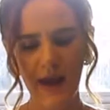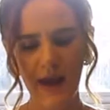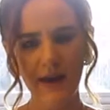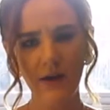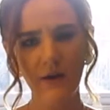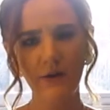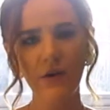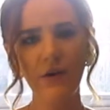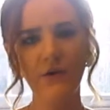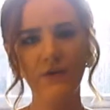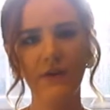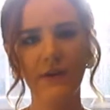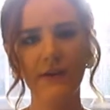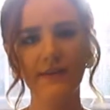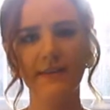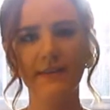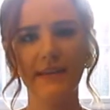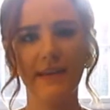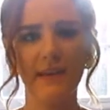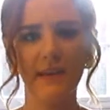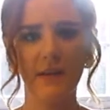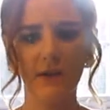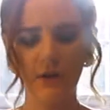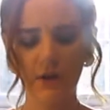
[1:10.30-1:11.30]
I don't know if I
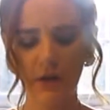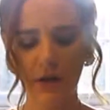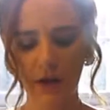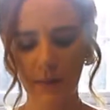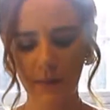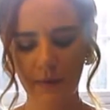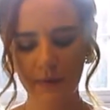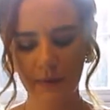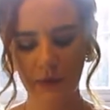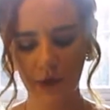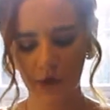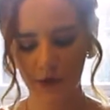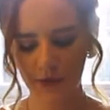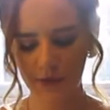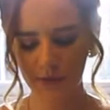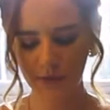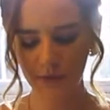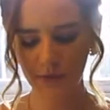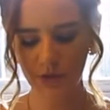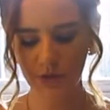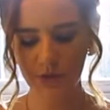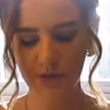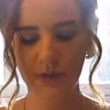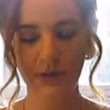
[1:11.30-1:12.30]
said it or not, but the cream
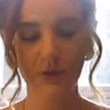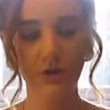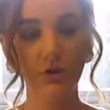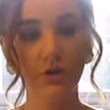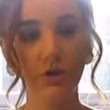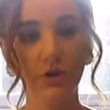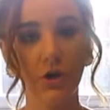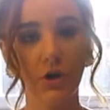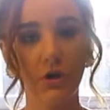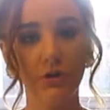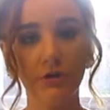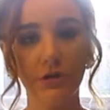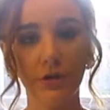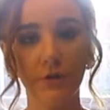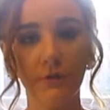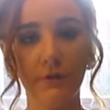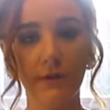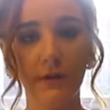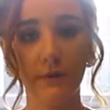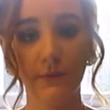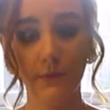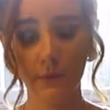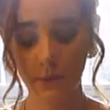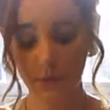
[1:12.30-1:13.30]
cheese should also be
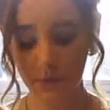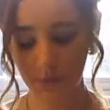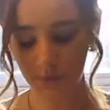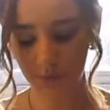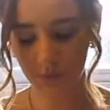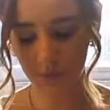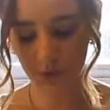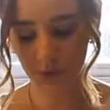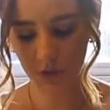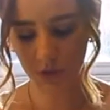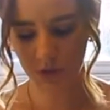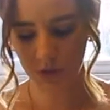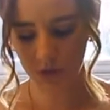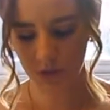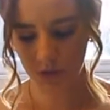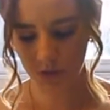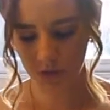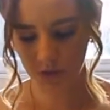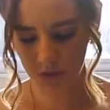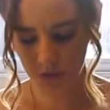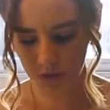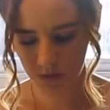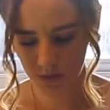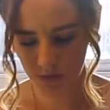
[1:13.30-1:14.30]
at room temperature.
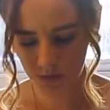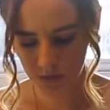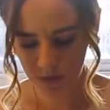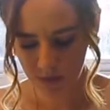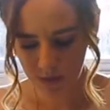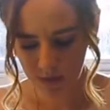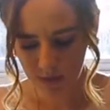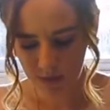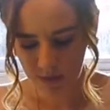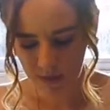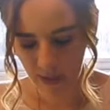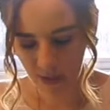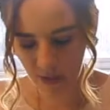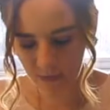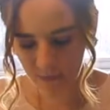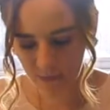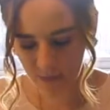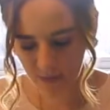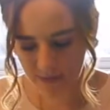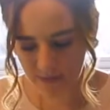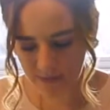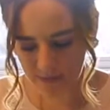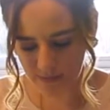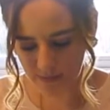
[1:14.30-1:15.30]
It
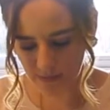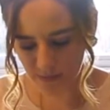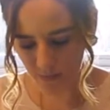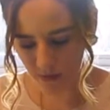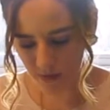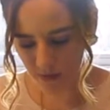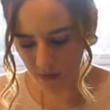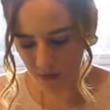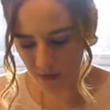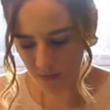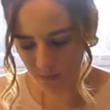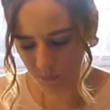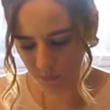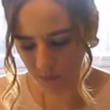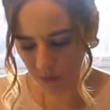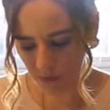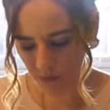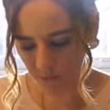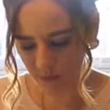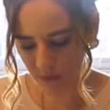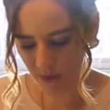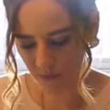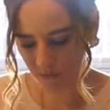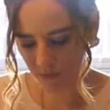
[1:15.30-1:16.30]
mixes better when you
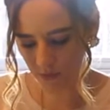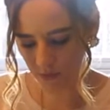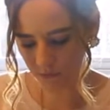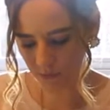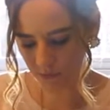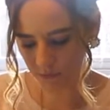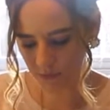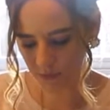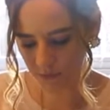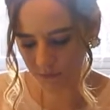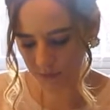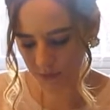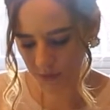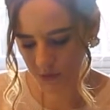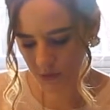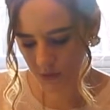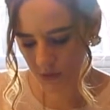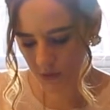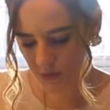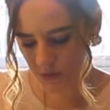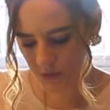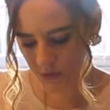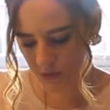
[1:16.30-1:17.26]
have it at room temperature.